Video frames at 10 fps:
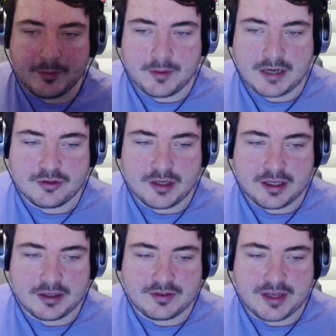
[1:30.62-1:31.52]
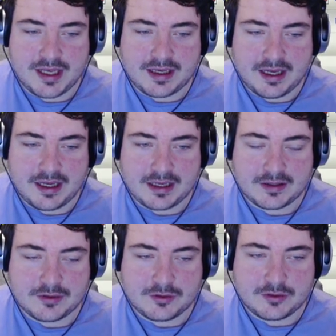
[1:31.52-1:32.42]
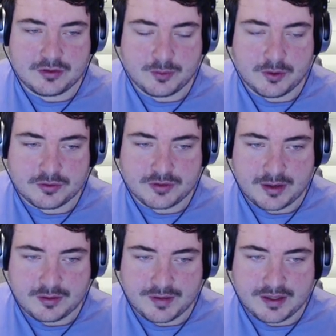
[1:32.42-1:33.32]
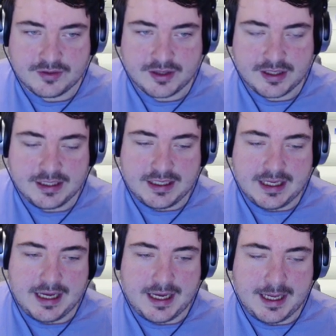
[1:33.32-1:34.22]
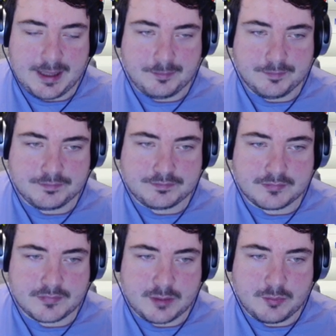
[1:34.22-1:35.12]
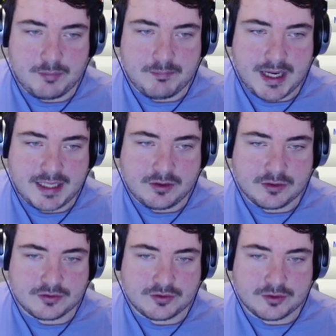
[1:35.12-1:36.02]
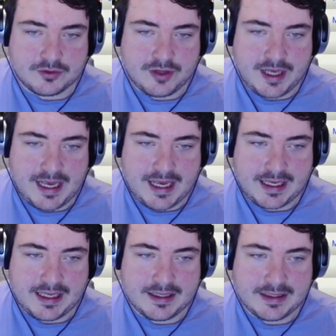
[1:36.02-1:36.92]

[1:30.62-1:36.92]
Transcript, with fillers: we're actually going to take uh, Chris Woakes out of it. Um, and we might also take